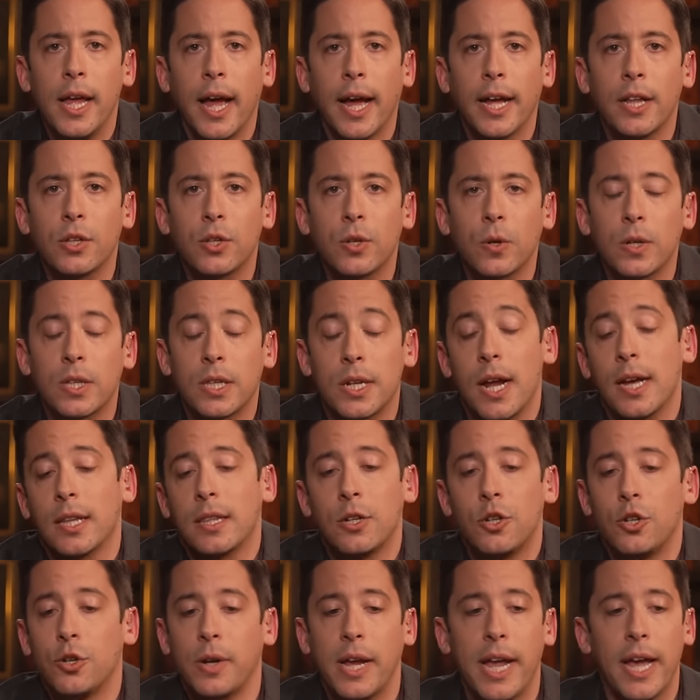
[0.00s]
And so it's not
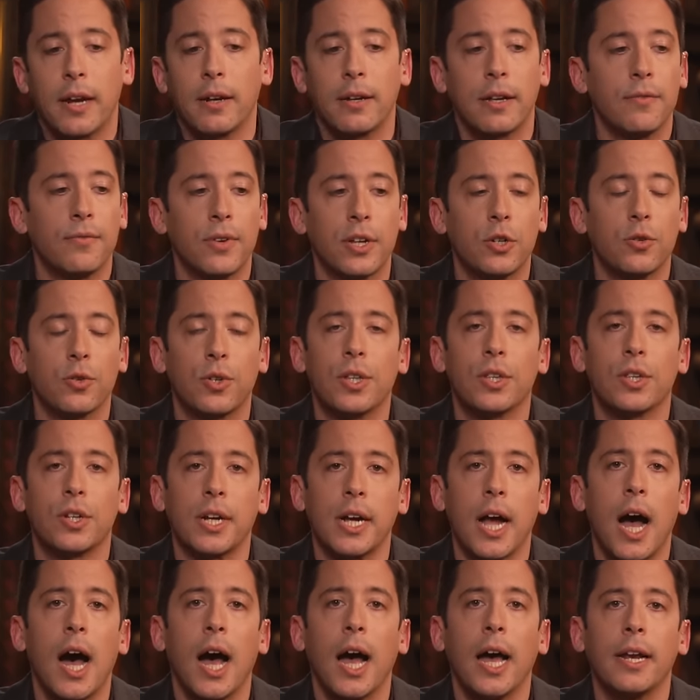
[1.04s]
that you can't confess your sins to
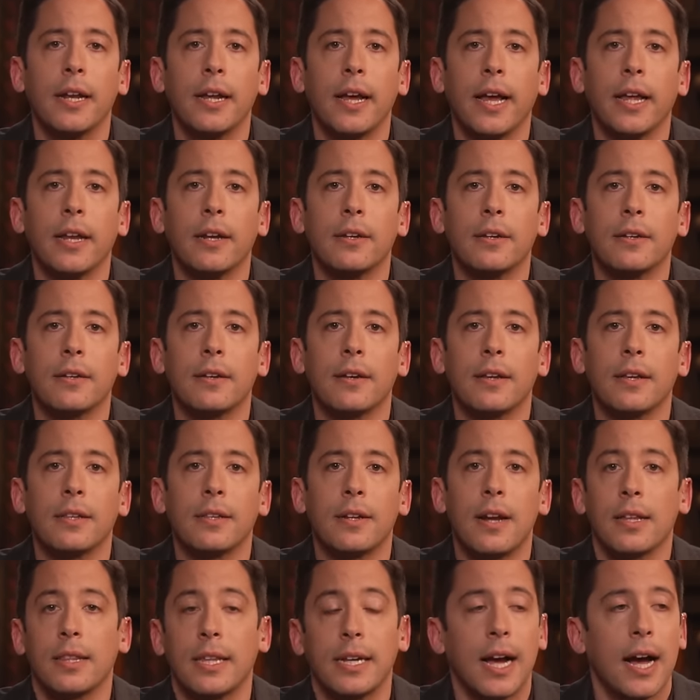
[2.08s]
God, and it's
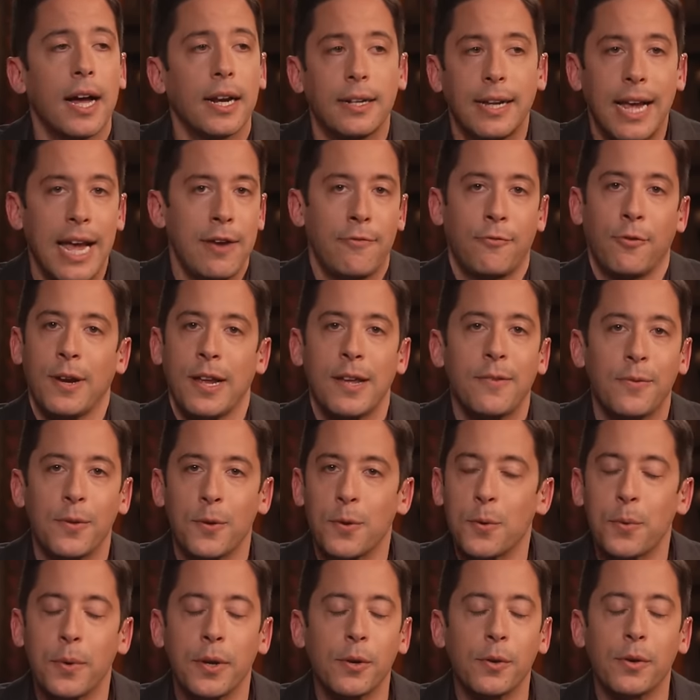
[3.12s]
not that God can't forgive
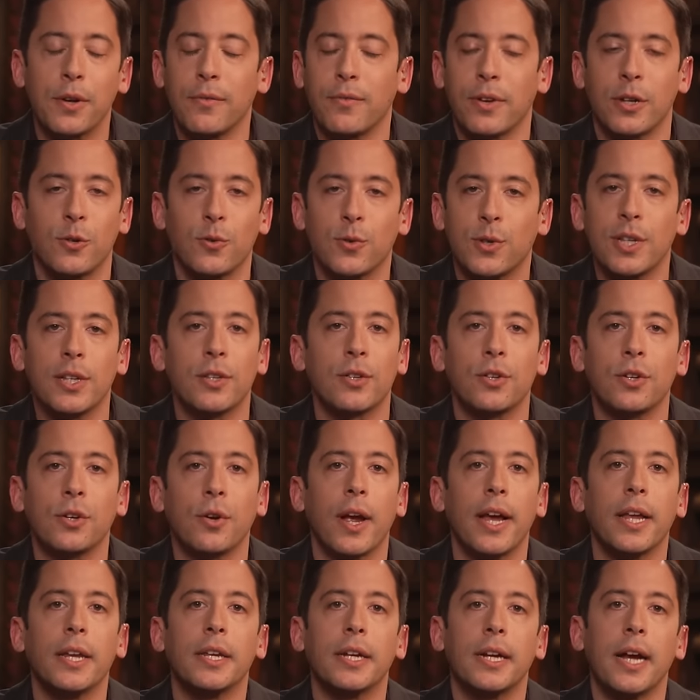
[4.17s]
you when you confess your sins in your
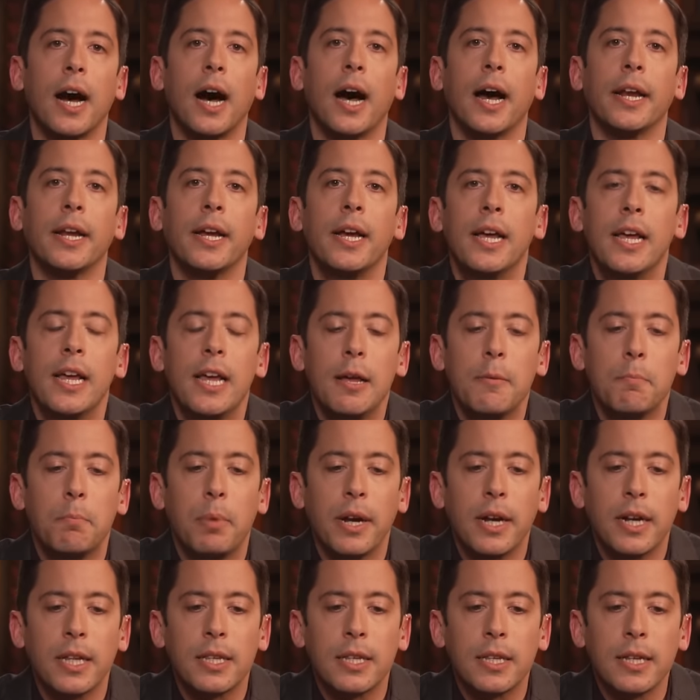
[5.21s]
head to God,
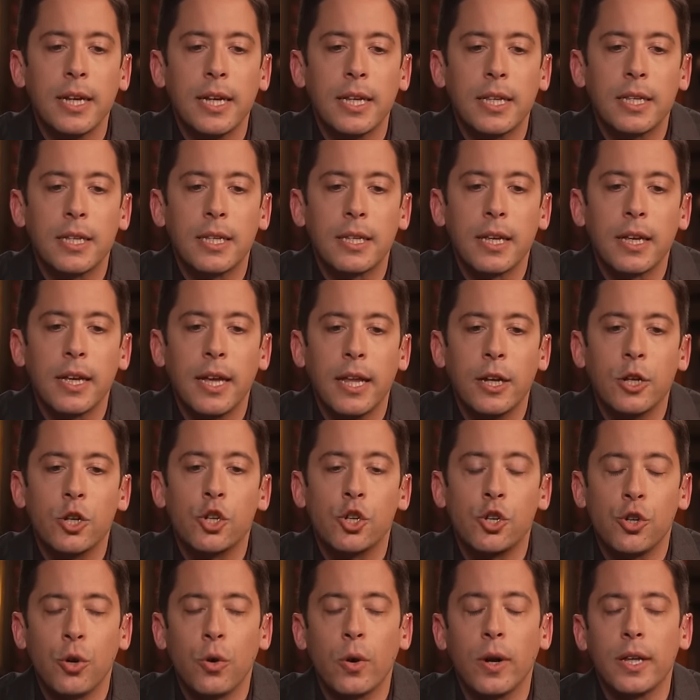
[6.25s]
but it's, it's an
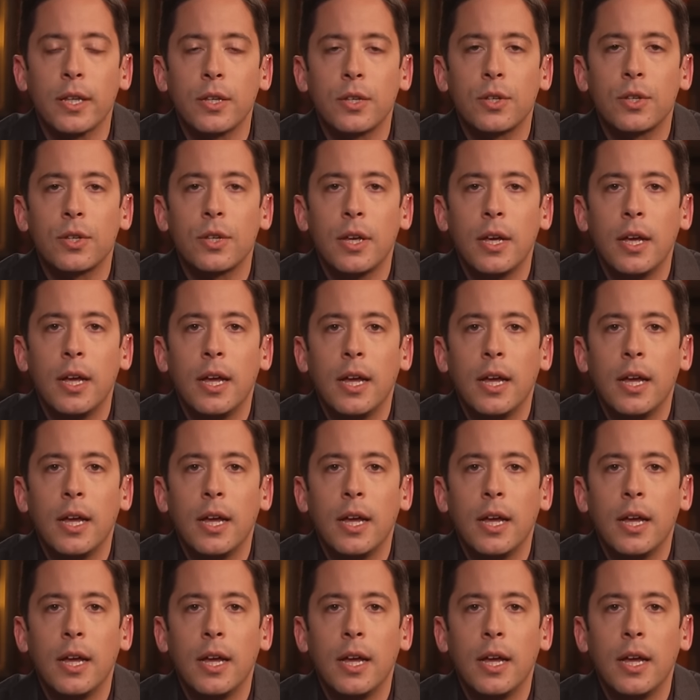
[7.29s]
assurance